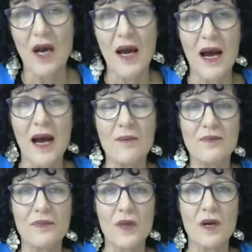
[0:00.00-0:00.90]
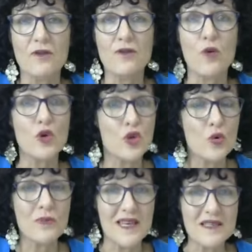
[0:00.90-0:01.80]
um, for your
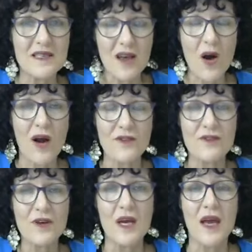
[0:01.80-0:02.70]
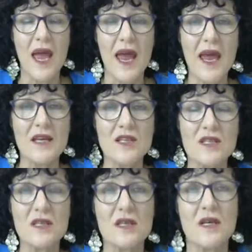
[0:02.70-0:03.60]
best life. And
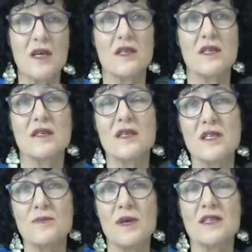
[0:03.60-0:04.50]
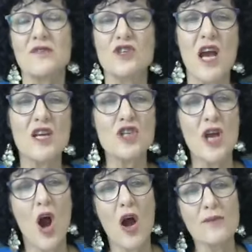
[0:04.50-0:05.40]
the six pillars of change,
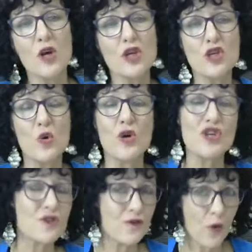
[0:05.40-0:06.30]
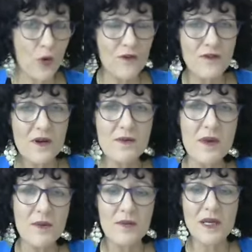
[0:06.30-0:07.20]
I'm going to talk into four of them
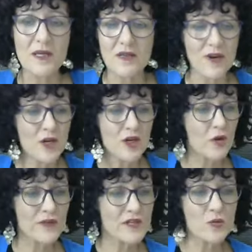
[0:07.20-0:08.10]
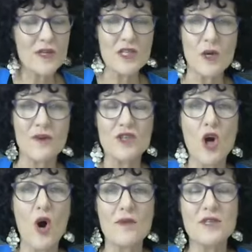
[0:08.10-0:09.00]
because I've only got this window of
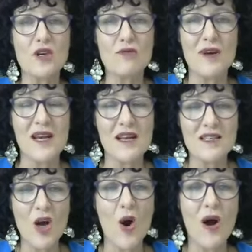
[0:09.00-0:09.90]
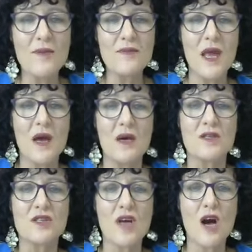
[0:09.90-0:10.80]
time, so I'm running out of time.
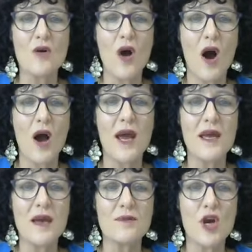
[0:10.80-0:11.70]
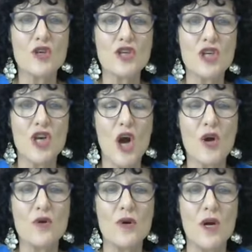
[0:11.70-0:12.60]
So I am going to
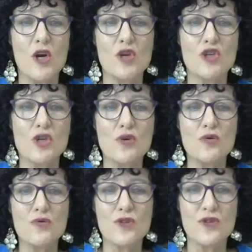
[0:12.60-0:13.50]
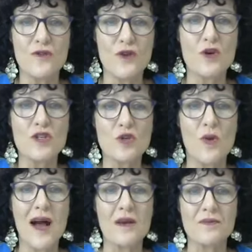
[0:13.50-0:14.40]
go to the first
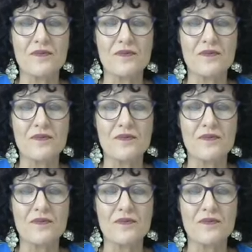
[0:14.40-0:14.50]
one